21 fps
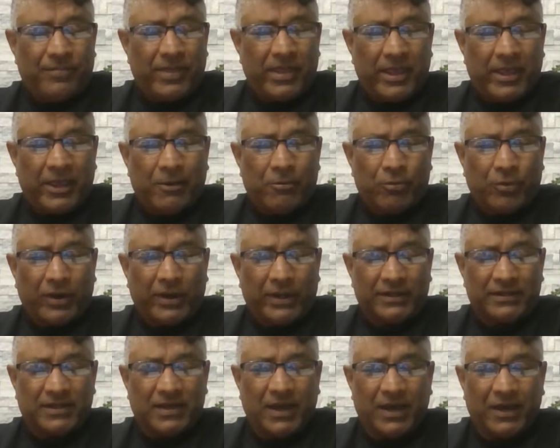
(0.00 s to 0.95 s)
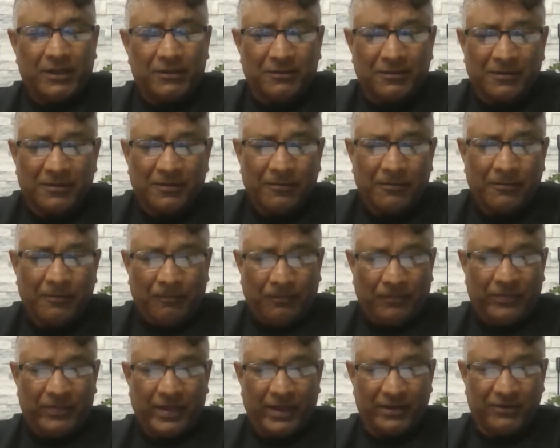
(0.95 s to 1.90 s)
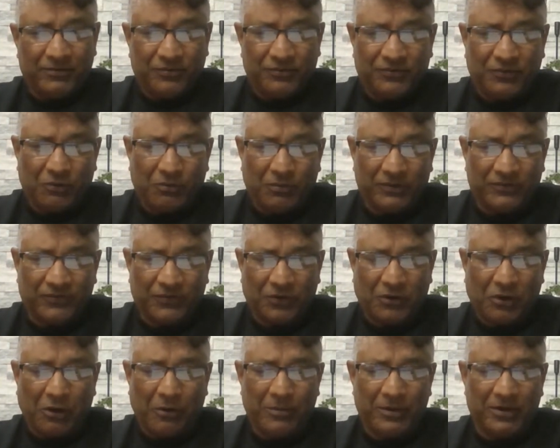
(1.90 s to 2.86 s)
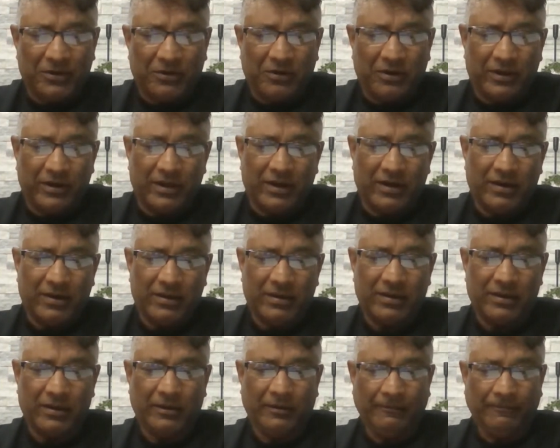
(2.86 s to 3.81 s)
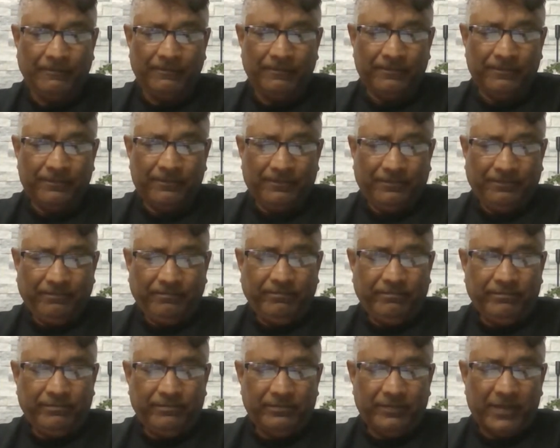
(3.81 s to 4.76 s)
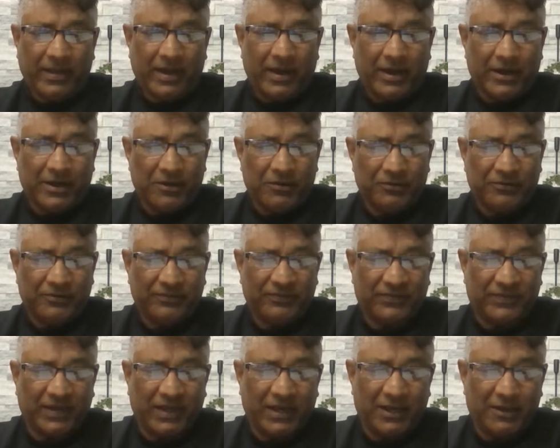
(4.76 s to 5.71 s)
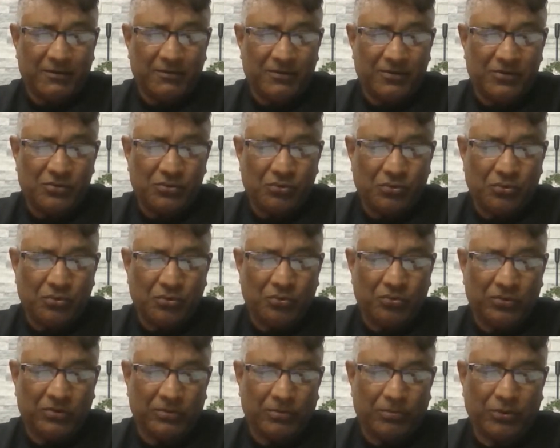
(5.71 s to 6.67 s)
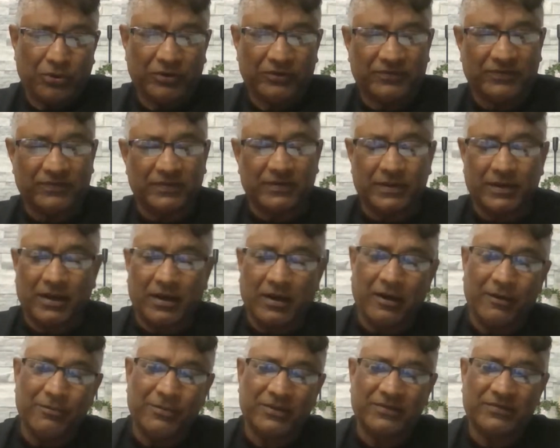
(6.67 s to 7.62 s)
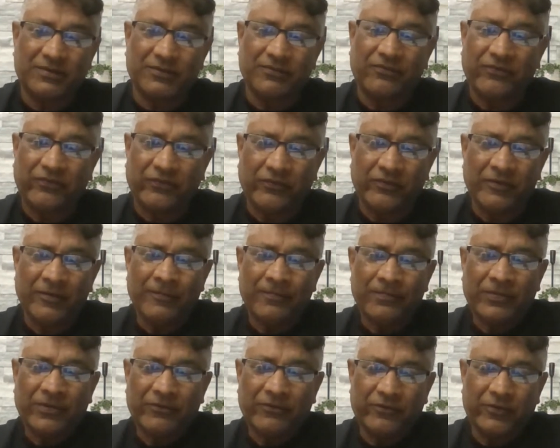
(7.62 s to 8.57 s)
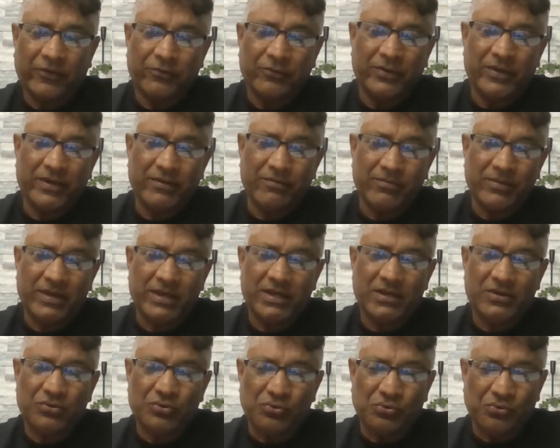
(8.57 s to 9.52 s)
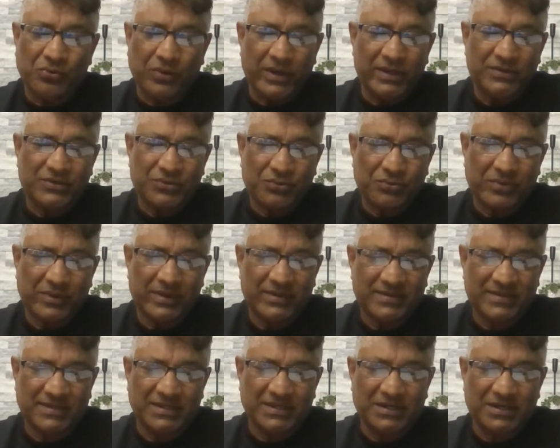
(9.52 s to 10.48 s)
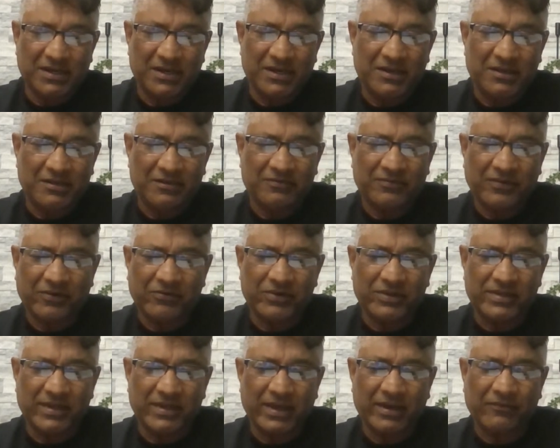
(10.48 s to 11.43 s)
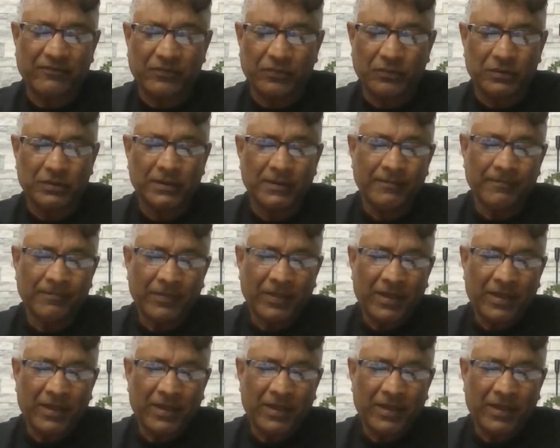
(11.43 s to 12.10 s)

Imran Khan. Thank you so much for coming on. I understand you, the person that got Mr. Fareem Edu into racing, and he's very thankful.